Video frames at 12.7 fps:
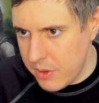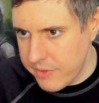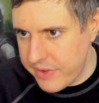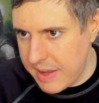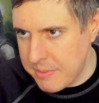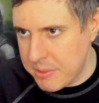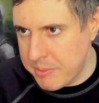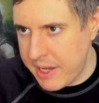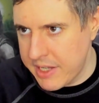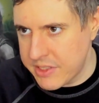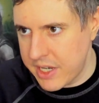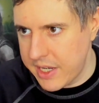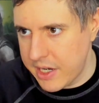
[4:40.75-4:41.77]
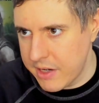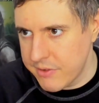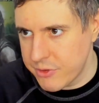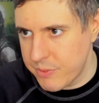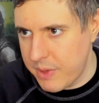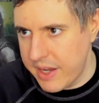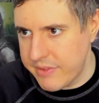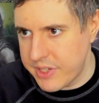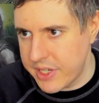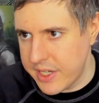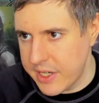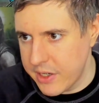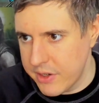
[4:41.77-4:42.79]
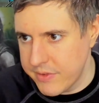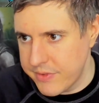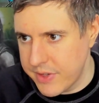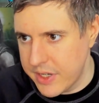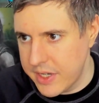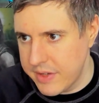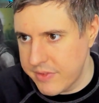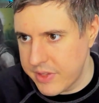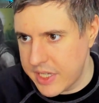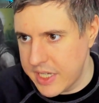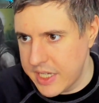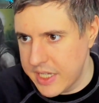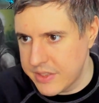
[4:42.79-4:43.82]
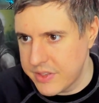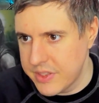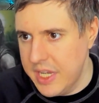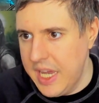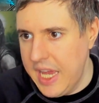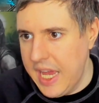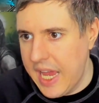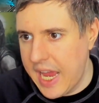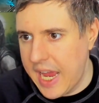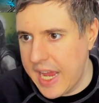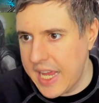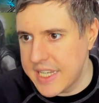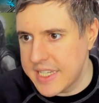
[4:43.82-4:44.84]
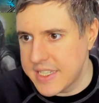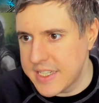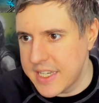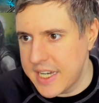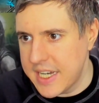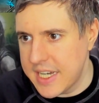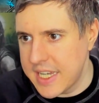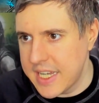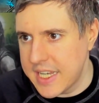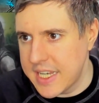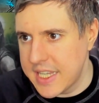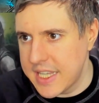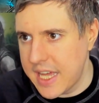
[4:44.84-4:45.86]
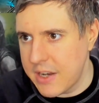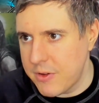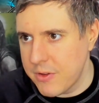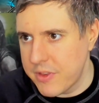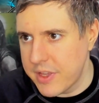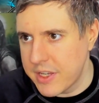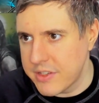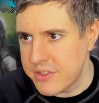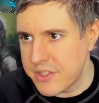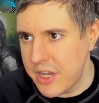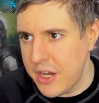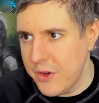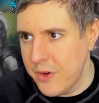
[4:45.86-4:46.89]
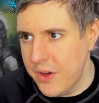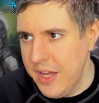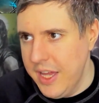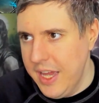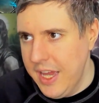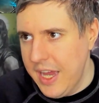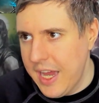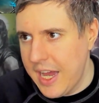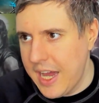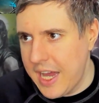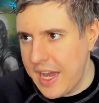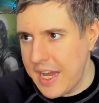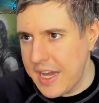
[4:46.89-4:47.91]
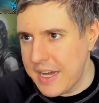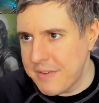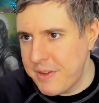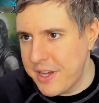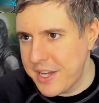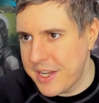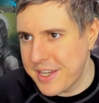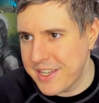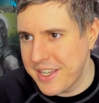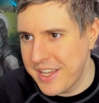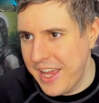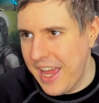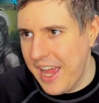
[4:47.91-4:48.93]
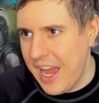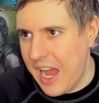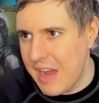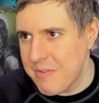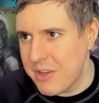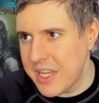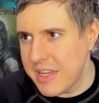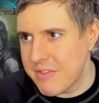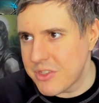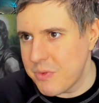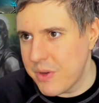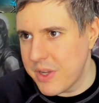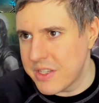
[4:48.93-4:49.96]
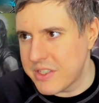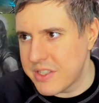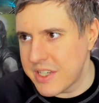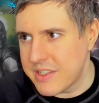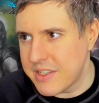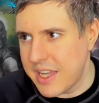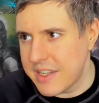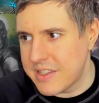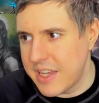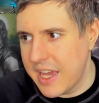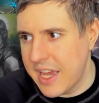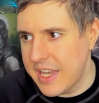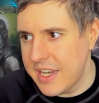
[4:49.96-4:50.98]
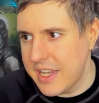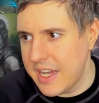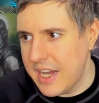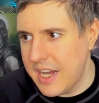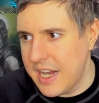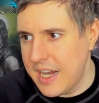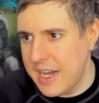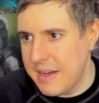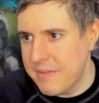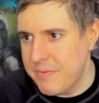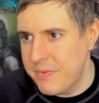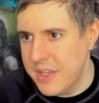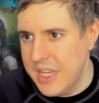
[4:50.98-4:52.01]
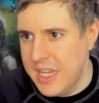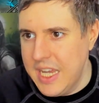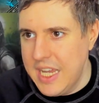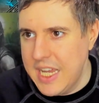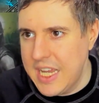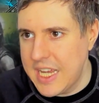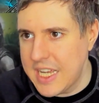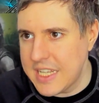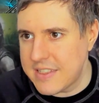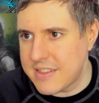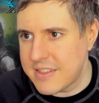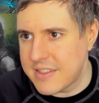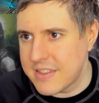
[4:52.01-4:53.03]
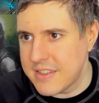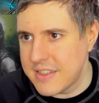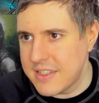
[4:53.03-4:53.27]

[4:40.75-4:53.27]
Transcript: family man taking care of his wife, taking care of the kids and that whole thing. So I'm going to give this one a 6 out of 10. It's